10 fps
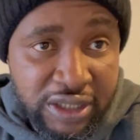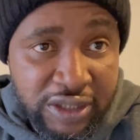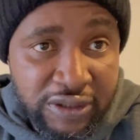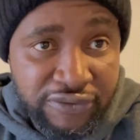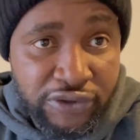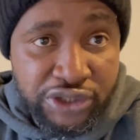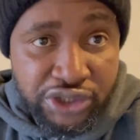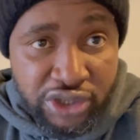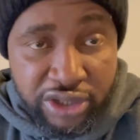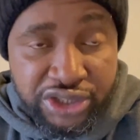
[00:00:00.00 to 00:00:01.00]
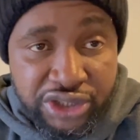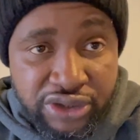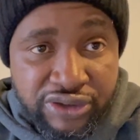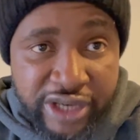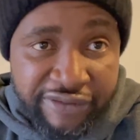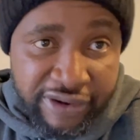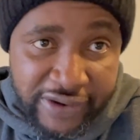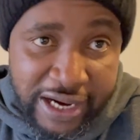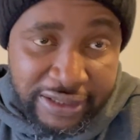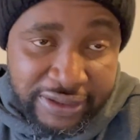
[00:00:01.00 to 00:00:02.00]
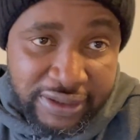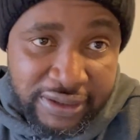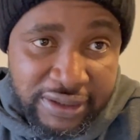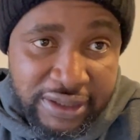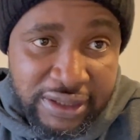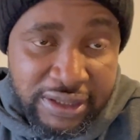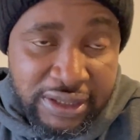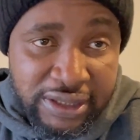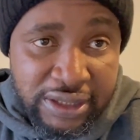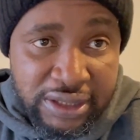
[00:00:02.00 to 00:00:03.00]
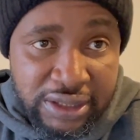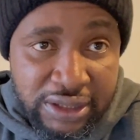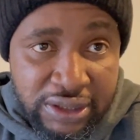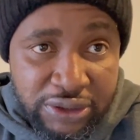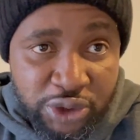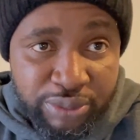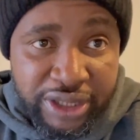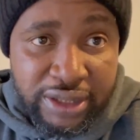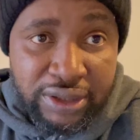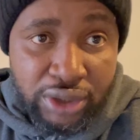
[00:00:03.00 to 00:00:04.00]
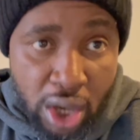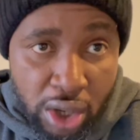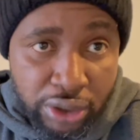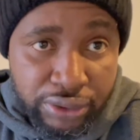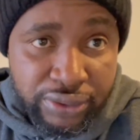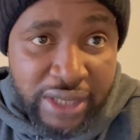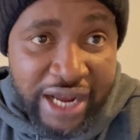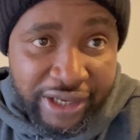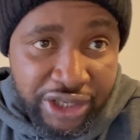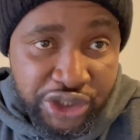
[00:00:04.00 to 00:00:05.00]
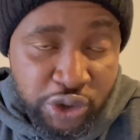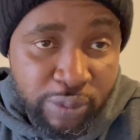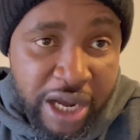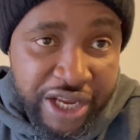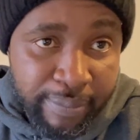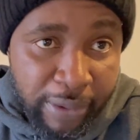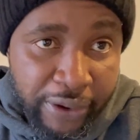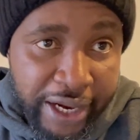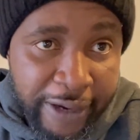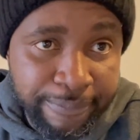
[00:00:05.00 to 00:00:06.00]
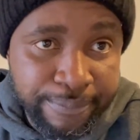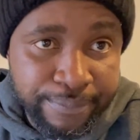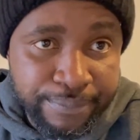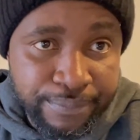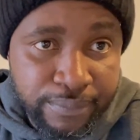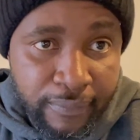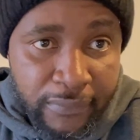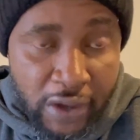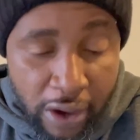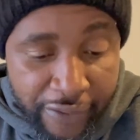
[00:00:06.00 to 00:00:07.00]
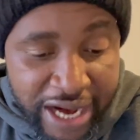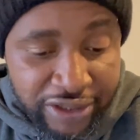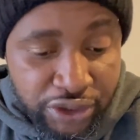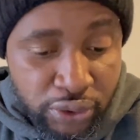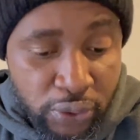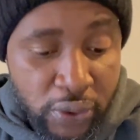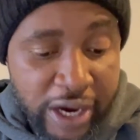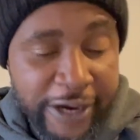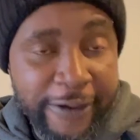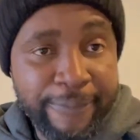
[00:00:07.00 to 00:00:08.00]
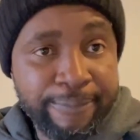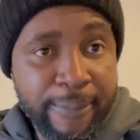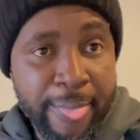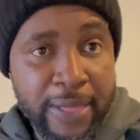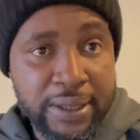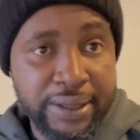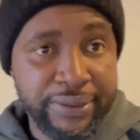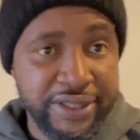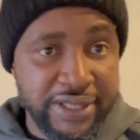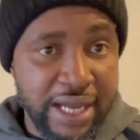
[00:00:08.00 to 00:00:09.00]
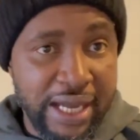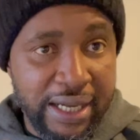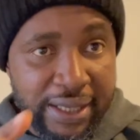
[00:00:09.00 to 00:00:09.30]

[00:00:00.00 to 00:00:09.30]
for such referrals to be done against you by your employer. All right, so these are